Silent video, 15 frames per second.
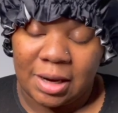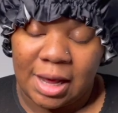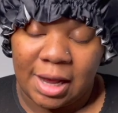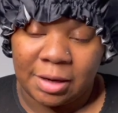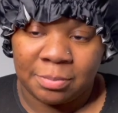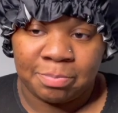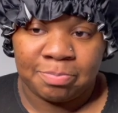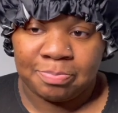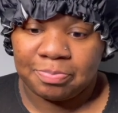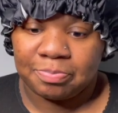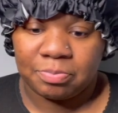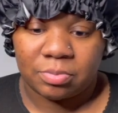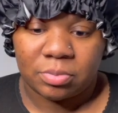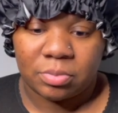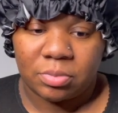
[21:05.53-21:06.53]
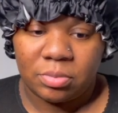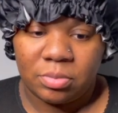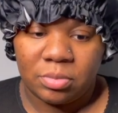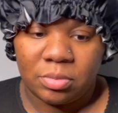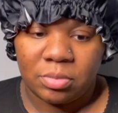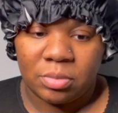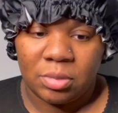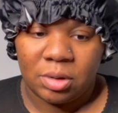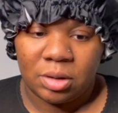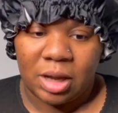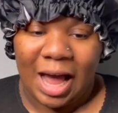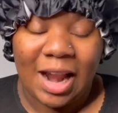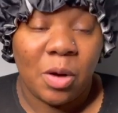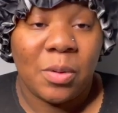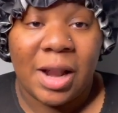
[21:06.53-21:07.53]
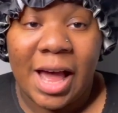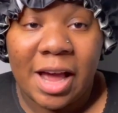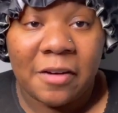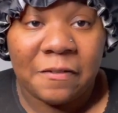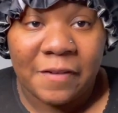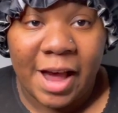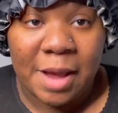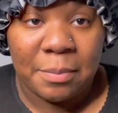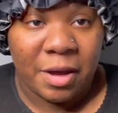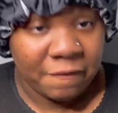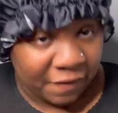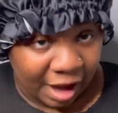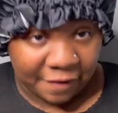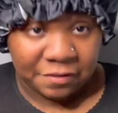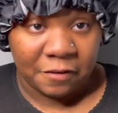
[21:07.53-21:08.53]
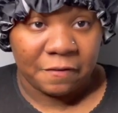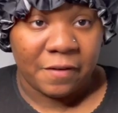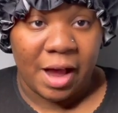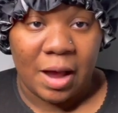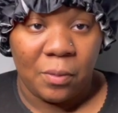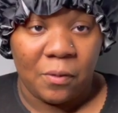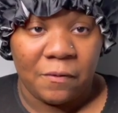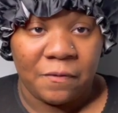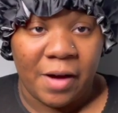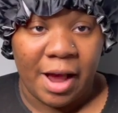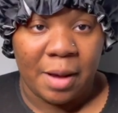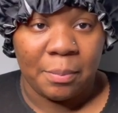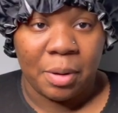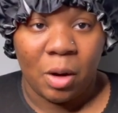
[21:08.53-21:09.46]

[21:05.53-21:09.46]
Like, I don't like fighting, but if I have to fight, I will fight.